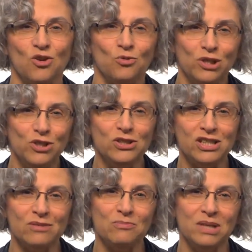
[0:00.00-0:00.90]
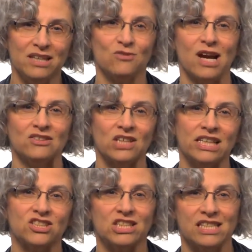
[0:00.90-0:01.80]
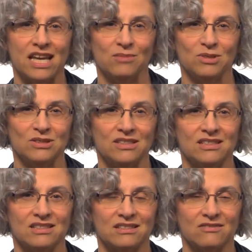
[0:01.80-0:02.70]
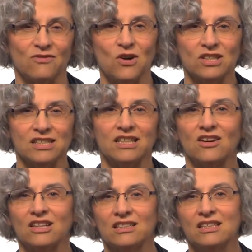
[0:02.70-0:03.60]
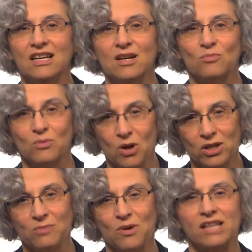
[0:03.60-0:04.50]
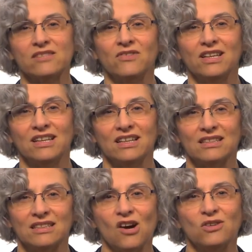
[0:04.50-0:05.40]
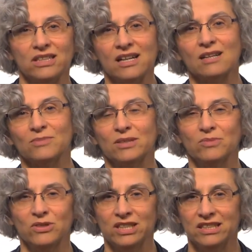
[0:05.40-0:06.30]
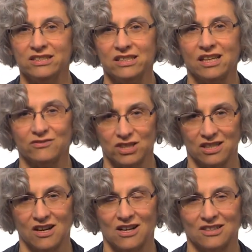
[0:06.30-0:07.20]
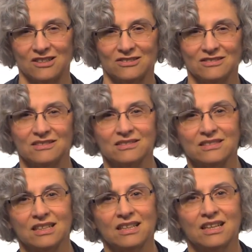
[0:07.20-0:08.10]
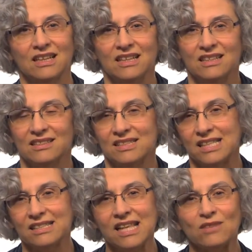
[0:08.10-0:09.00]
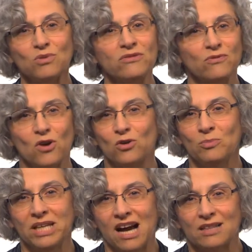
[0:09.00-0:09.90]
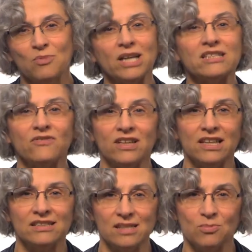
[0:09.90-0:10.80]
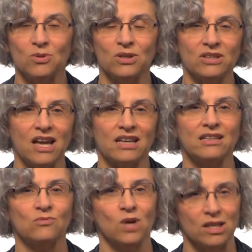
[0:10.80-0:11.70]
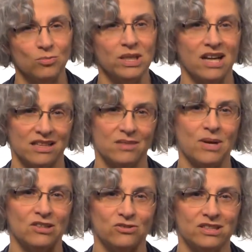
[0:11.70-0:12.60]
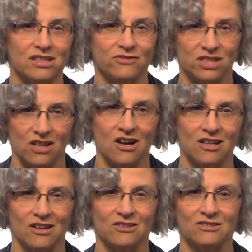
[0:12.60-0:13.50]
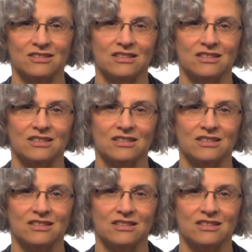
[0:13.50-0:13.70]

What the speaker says: We used to meet around kitchen tables, focusing on promoting breastfeeding in low-income communities of Chicago. Since then, we've grown beyond breastfeeding support and well beyond the boundaries of Chicago.